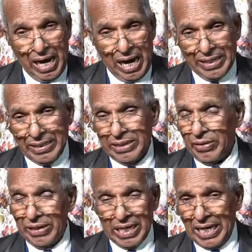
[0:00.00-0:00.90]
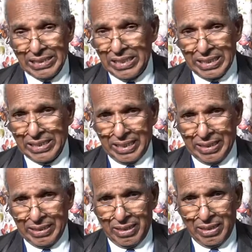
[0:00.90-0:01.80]
and in the
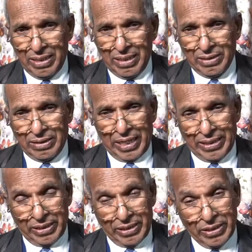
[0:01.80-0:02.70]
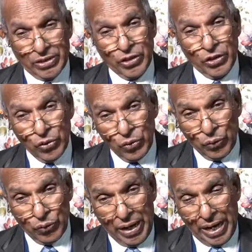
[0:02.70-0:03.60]
realization that it is
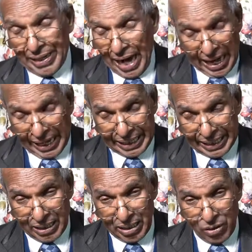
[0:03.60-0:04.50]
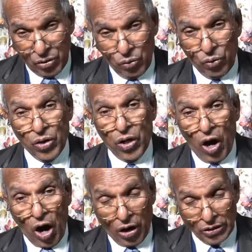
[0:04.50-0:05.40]
you and I who
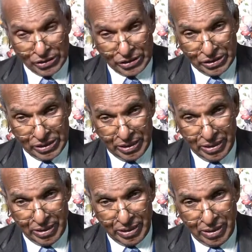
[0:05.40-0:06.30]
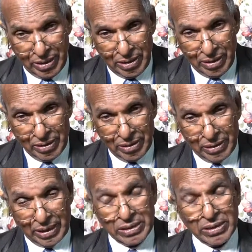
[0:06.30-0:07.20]
caused
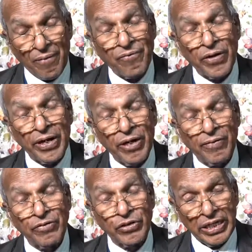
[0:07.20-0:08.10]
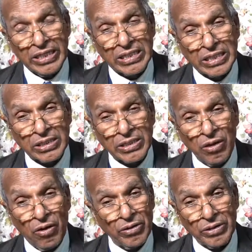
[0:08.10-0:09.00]
the suffering of Jesus
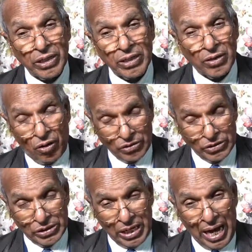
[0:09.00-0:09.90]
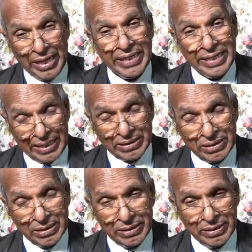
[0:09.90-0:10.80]
on the cross and death.